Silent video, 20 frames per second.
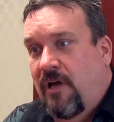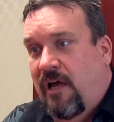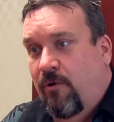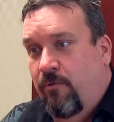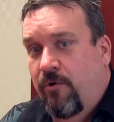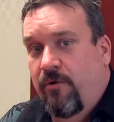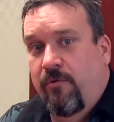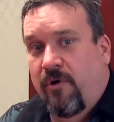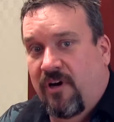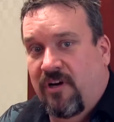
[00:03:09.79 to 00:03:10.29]
I
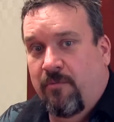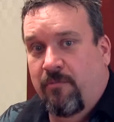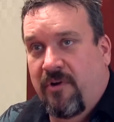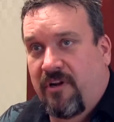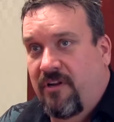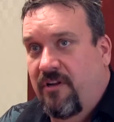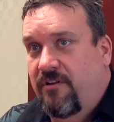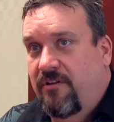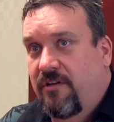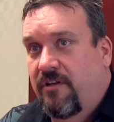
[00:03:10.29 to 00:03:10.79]
would
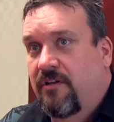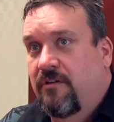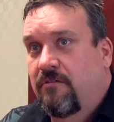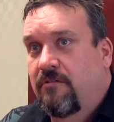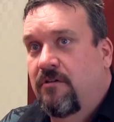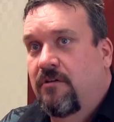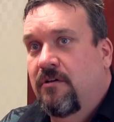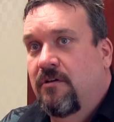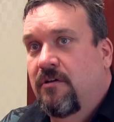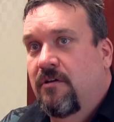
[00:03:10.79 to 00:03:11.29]
recommend it to
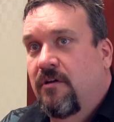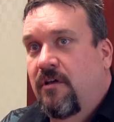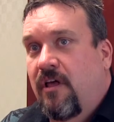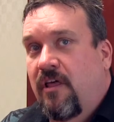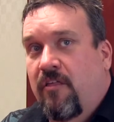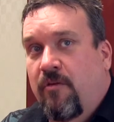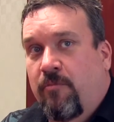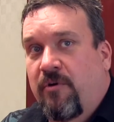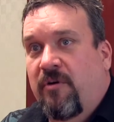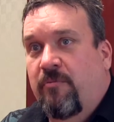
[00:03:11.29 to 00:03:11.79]

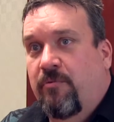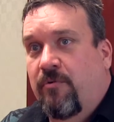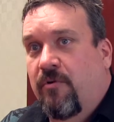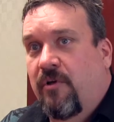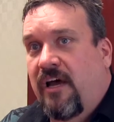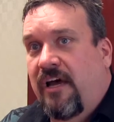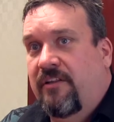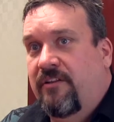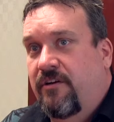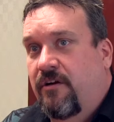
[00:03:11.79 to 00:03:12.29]
other
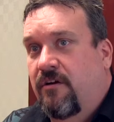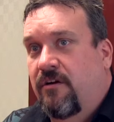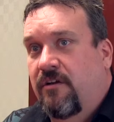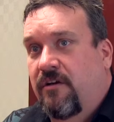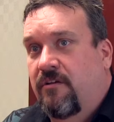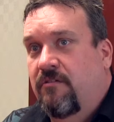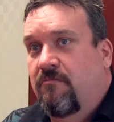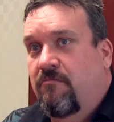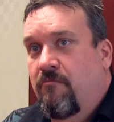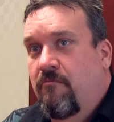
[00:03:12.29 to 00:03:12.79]
people out there
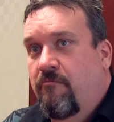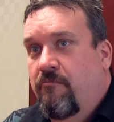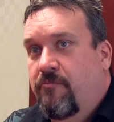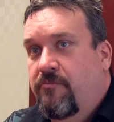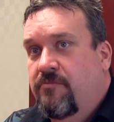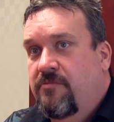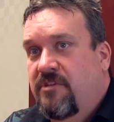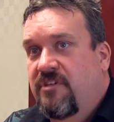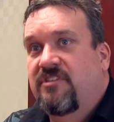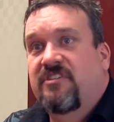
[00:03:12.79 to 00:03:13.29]

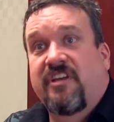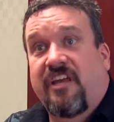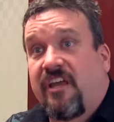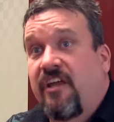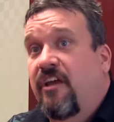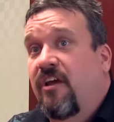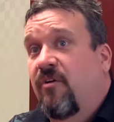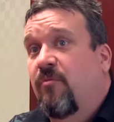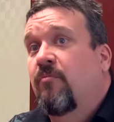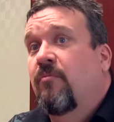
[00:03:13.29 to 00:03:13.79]
to see
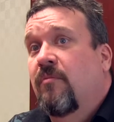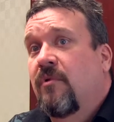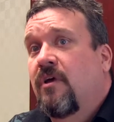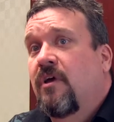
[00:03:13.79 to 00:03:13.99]
him.